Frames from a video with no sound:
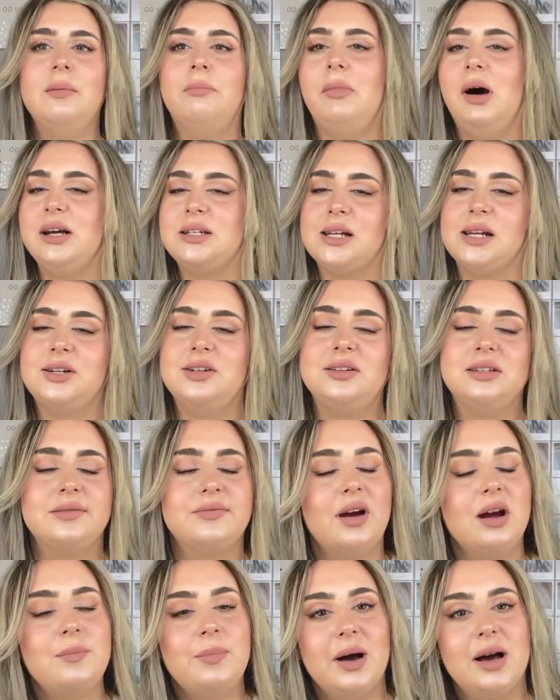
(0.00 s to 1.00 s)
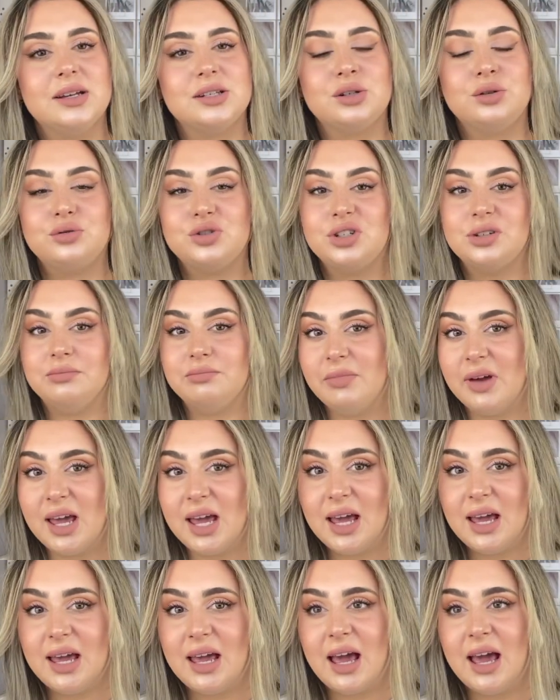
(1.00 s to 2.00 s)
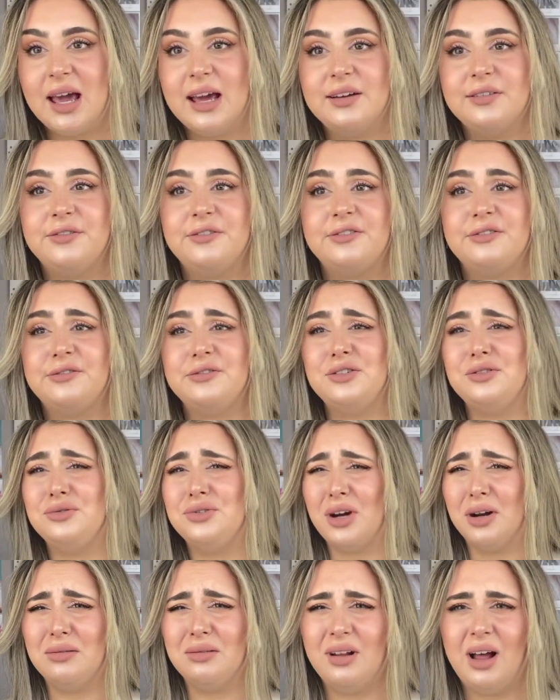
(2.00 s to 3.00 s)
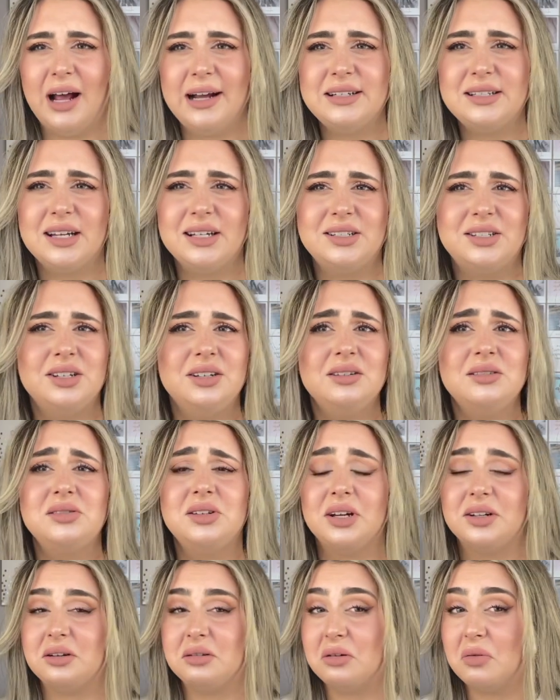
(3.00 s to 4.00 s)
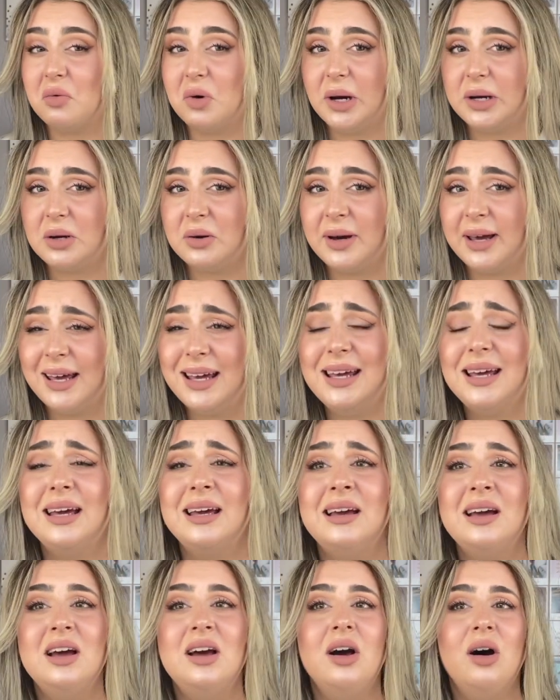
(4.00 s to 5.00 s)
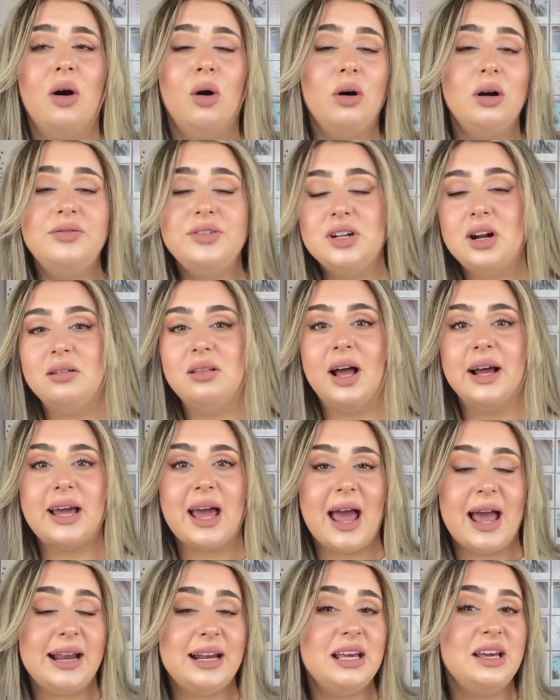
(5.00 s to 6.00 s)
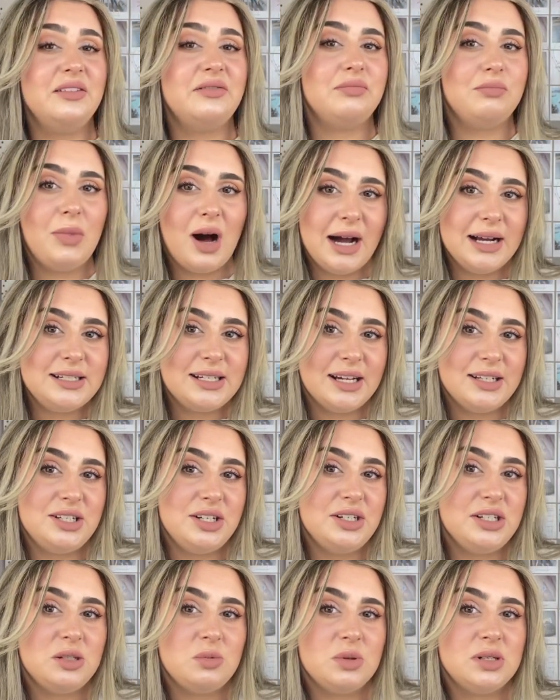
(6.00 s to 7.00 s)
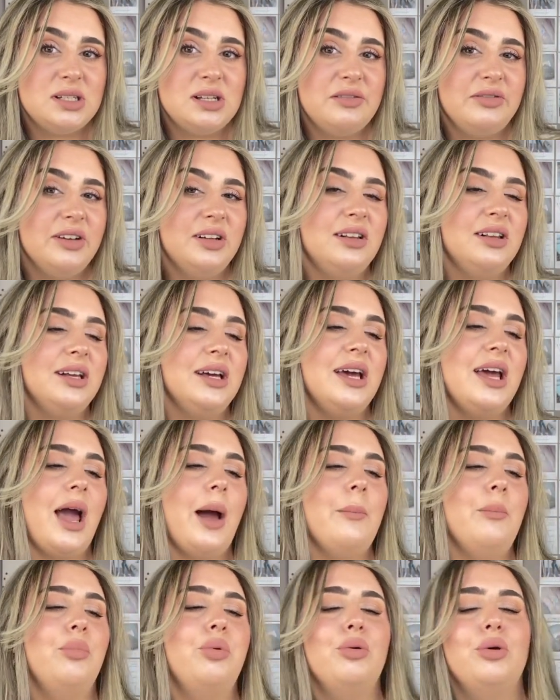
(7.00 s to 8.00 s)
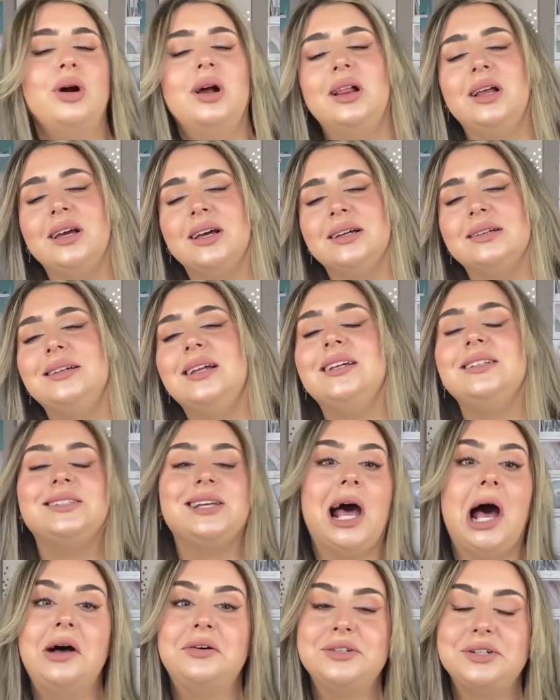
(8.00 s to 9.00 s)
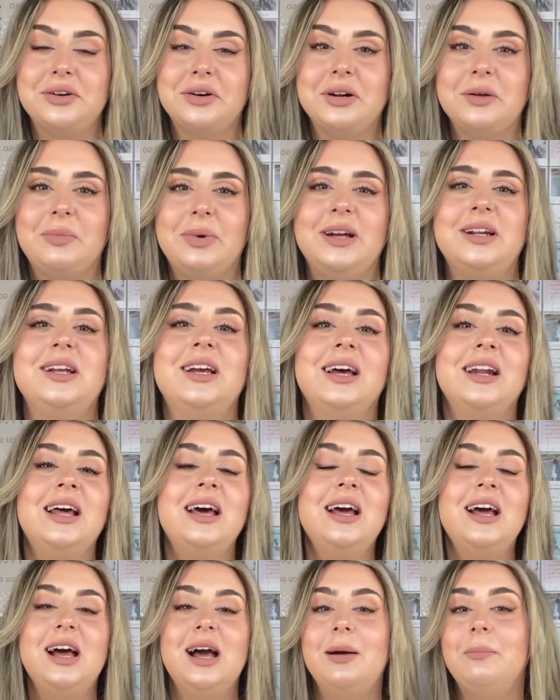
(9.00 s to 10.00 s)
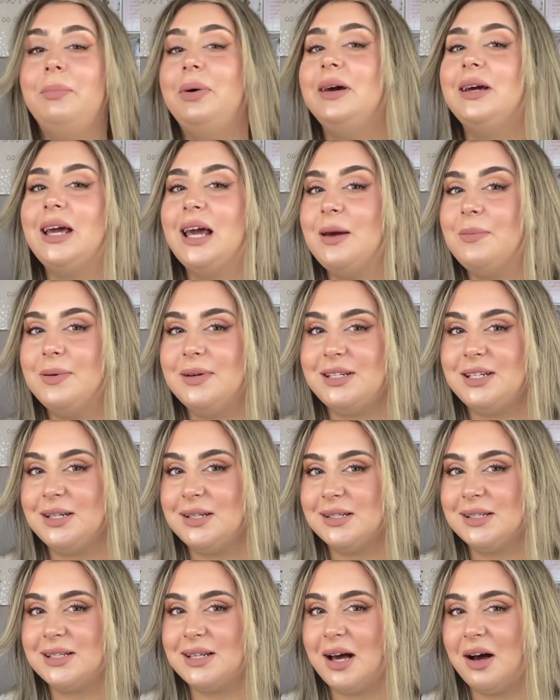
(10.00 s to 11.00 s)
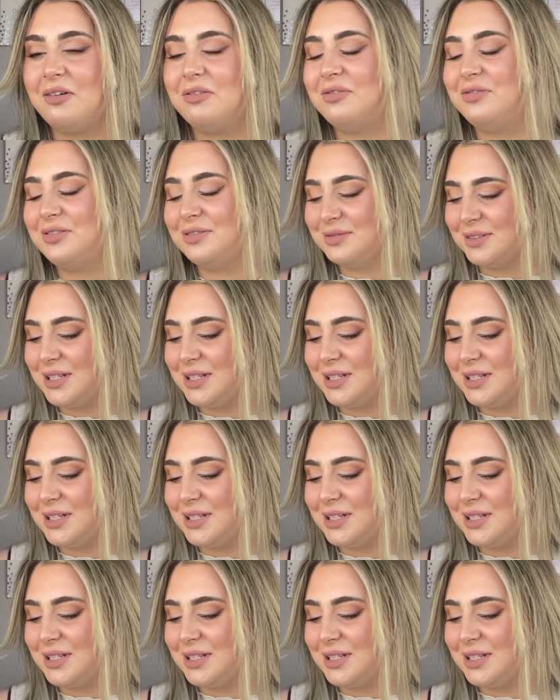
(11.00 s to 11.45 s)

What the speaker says: My tattoos are very personal to me. If you don't like tattoos, I don't know why you're here. Or if you don't like any of my tattoos specifically, brilliant, entitled to your own opinion, but keep it to yourself.